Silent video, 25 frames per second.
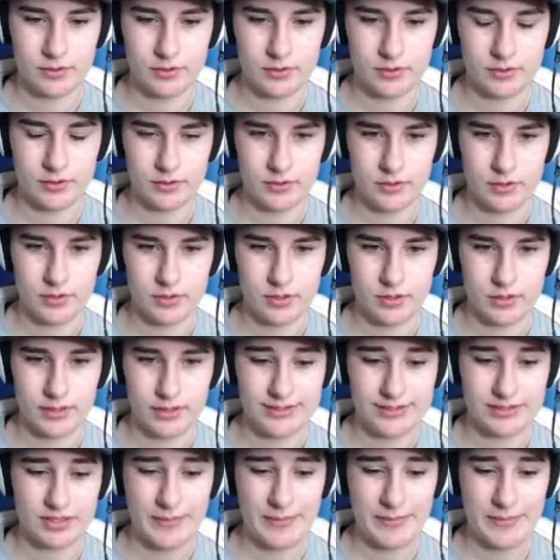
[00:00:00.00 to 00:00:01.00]
That's got about
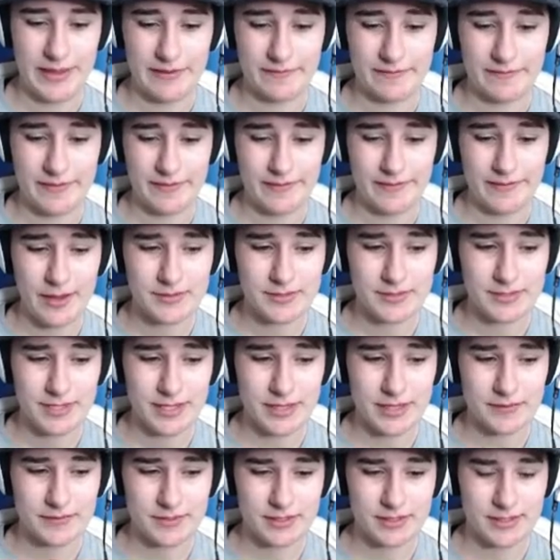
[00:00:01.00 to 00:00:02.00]
5 hours left, so that's
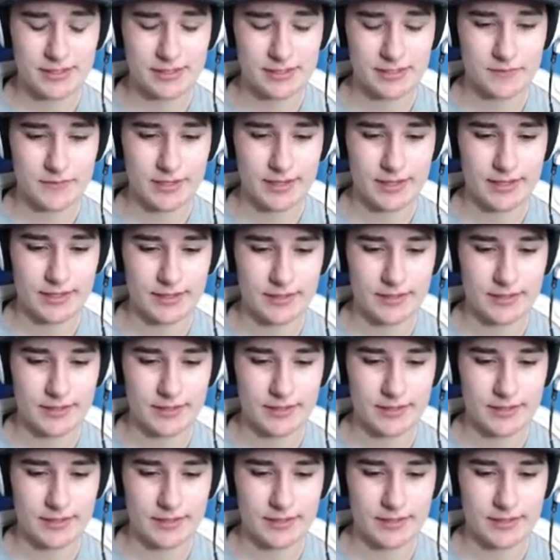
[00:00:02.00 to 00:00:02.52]
fine.